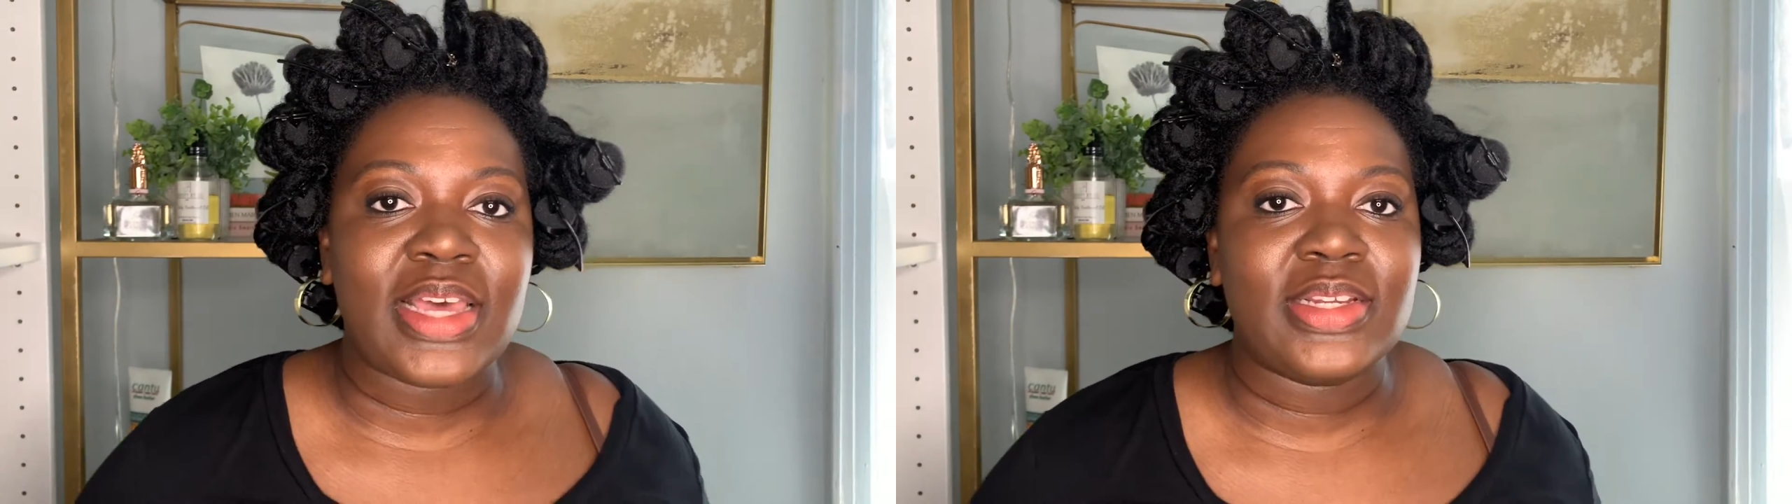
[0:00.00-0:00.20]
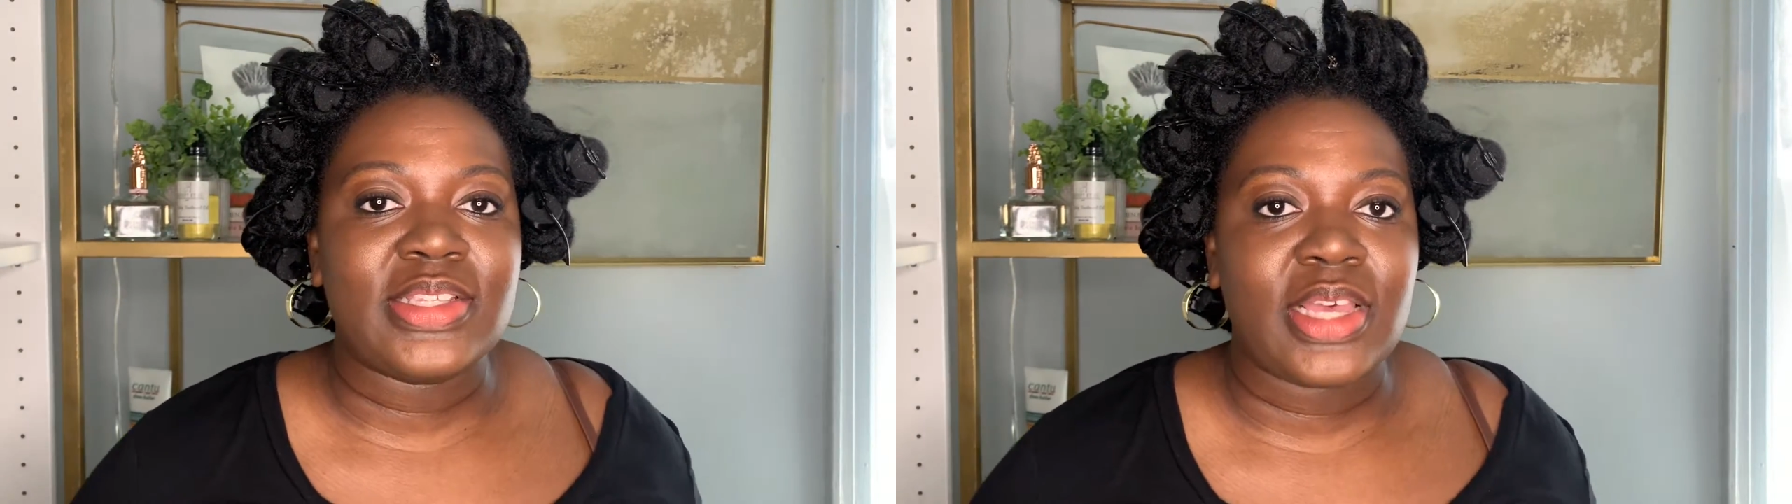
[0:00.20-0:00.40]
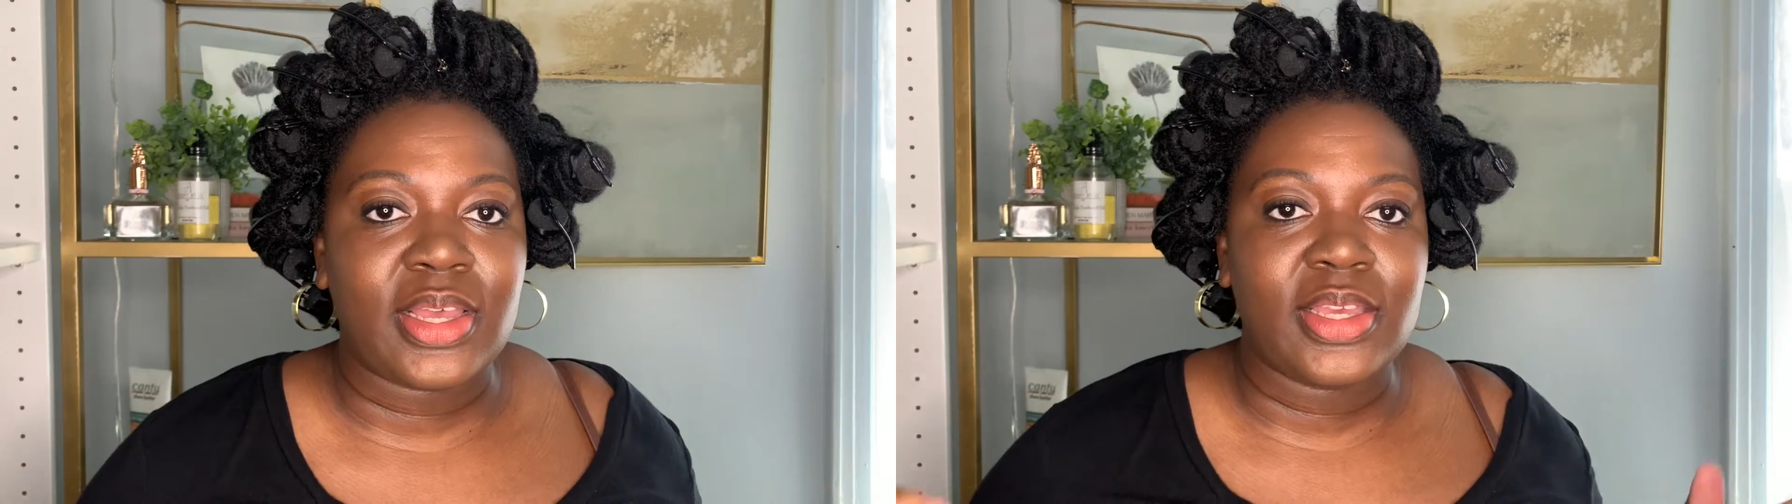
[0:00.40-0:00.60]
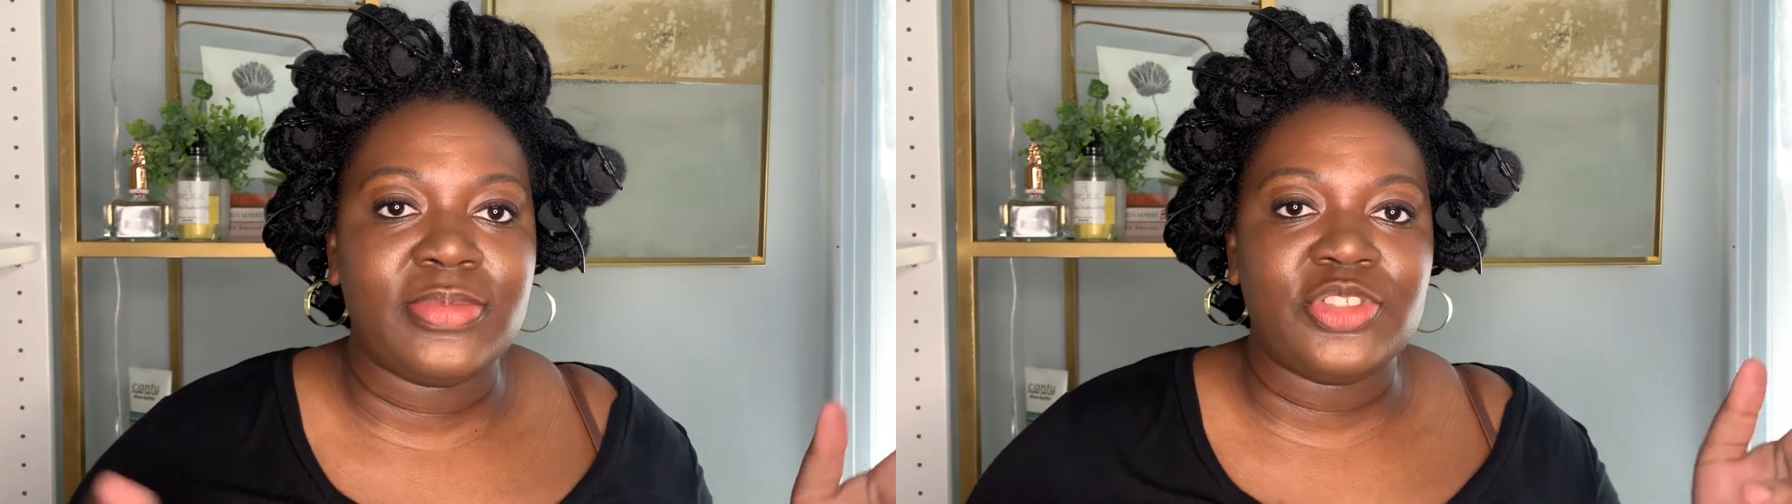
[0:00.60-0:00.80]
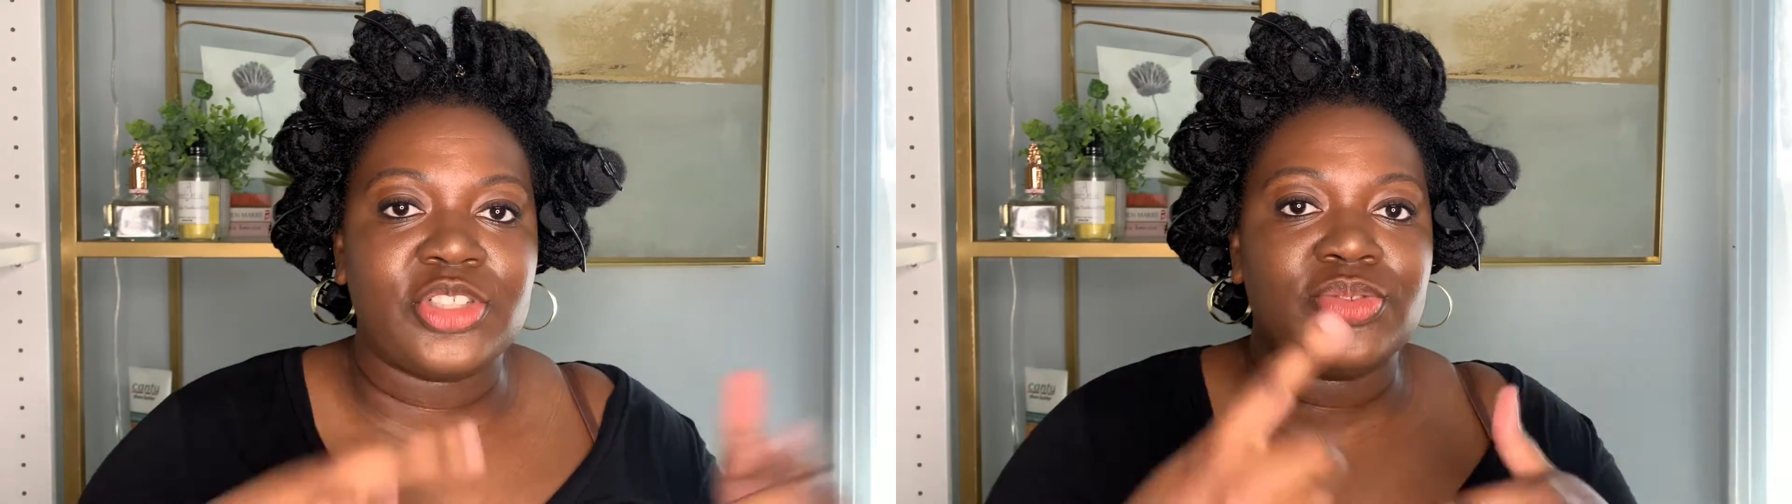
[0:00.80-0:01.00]
at a
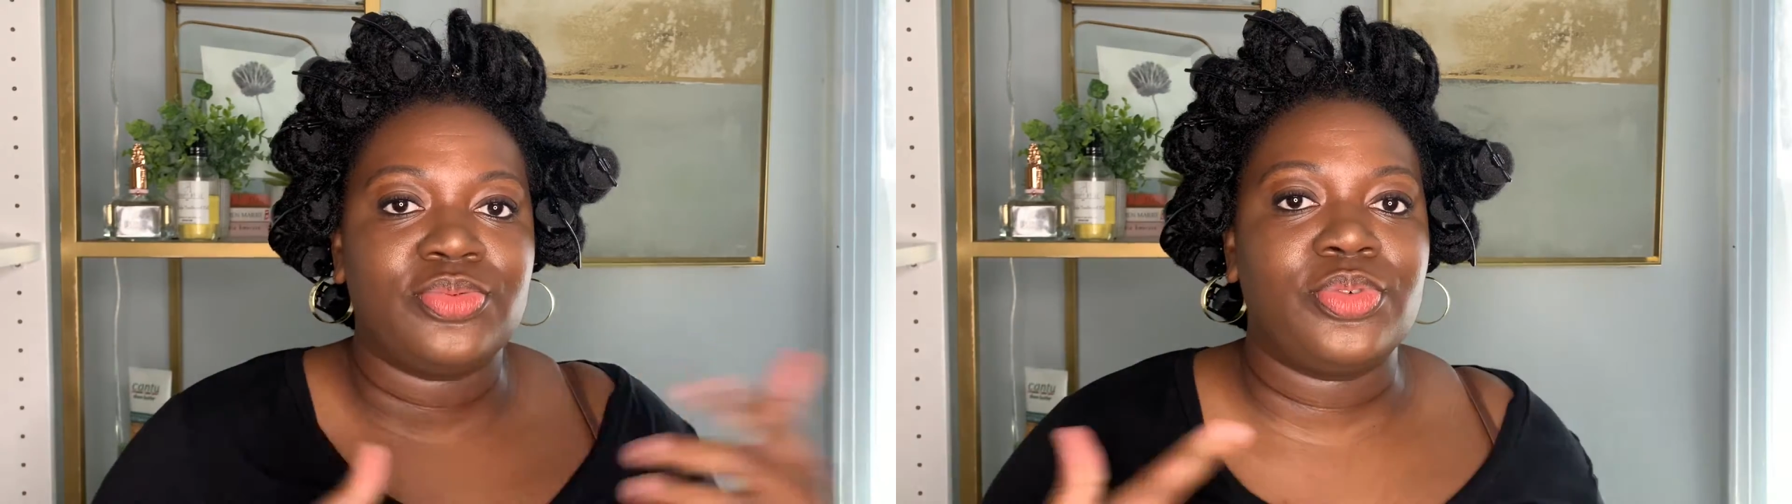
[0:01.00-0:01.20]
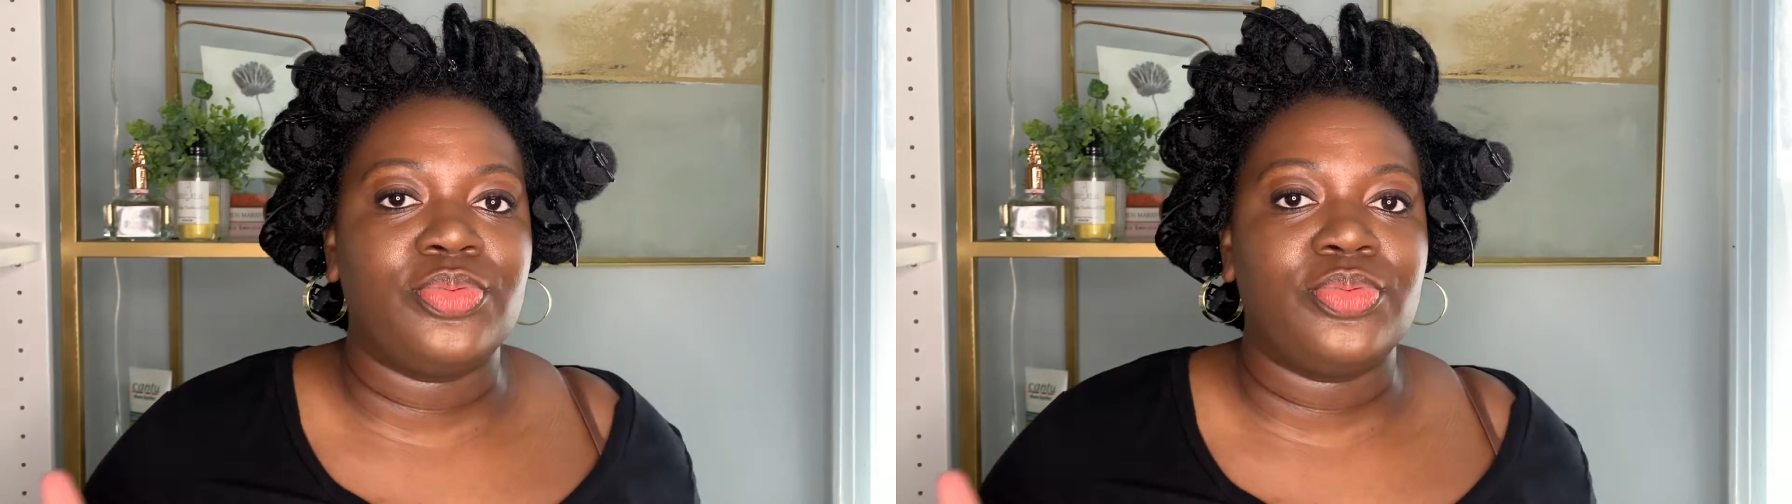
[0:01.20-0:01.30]
time, just